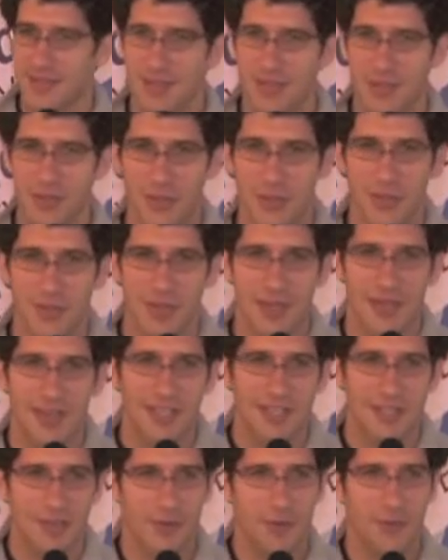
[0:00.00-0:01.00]
Cool. All
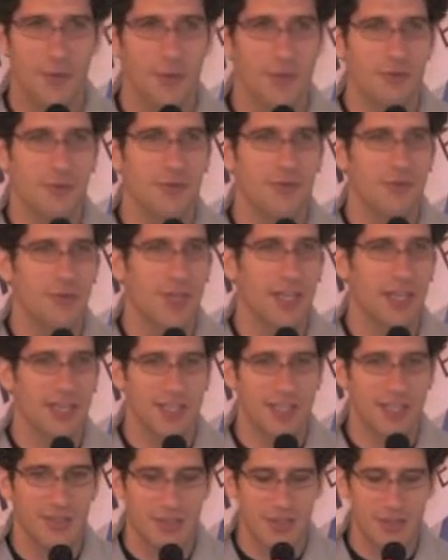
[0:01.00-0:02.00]
right, so a few of you have tried
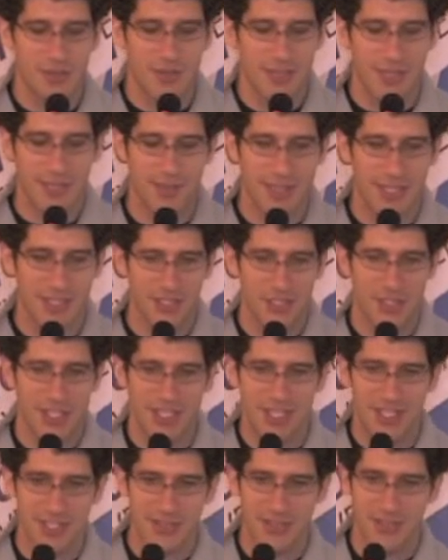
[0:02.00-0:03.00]
it. You know that I'm not
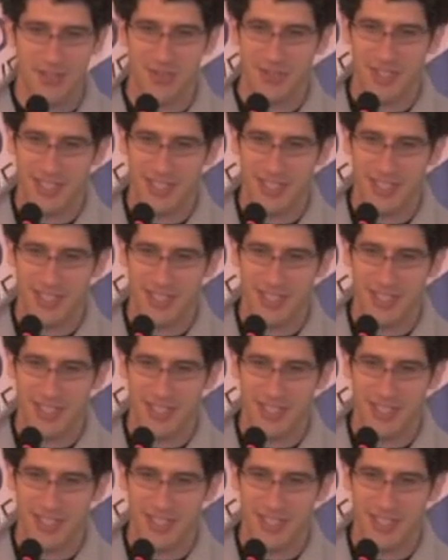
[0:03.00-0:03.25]
cheating you.